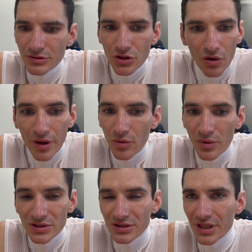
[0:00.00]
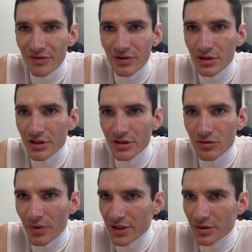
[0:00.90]
No, I was never a
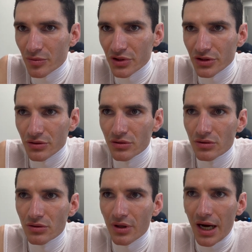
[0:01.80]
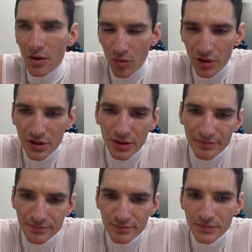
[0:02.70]
leading rider in Brazil. I won
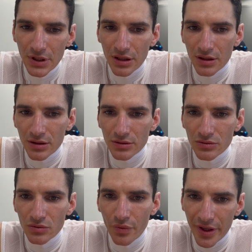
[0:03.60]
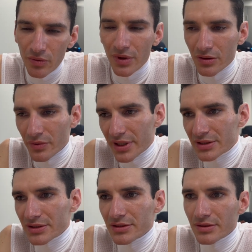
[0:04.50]
a grade one
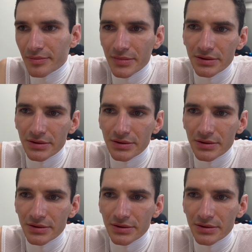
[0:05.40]
races,